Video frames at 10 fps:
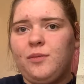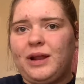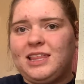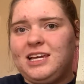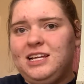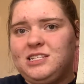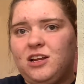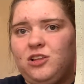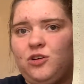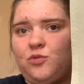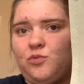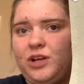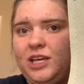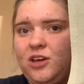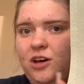but I think it's gonna look
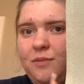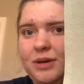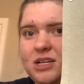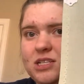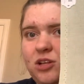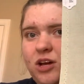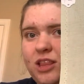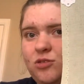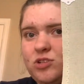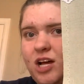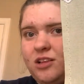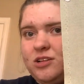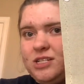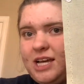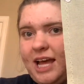really good because look at those
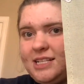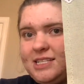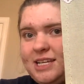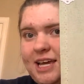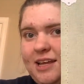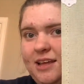colors against it.